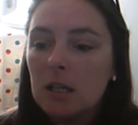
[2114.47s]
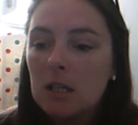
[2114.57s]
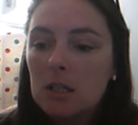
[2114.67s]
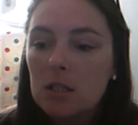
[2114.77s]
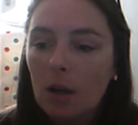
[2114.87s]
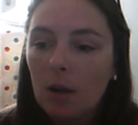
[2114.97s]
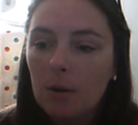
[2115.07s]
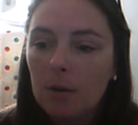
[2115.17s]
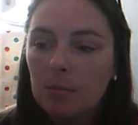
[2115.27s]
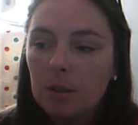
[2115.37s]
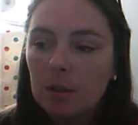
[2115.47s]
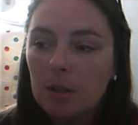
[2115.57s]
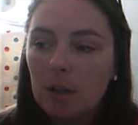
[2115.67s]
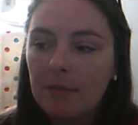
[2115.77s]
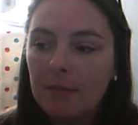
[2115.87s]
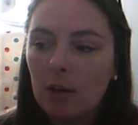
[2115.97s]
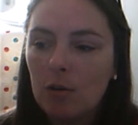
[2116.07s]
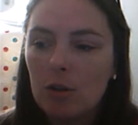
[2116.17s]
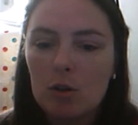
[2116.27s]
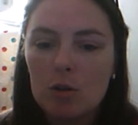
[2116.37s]
So I think I got the
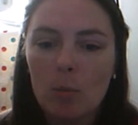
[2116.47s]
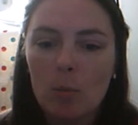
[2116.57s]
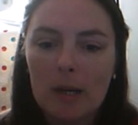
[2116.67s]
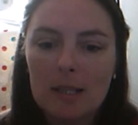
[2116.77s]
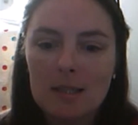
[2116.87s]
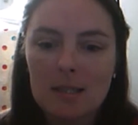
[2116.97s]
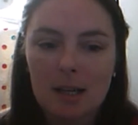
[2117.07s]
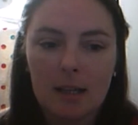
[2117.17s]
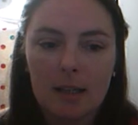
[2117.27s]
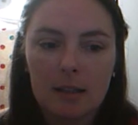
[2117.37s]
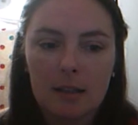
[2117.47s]
news on Wednesday,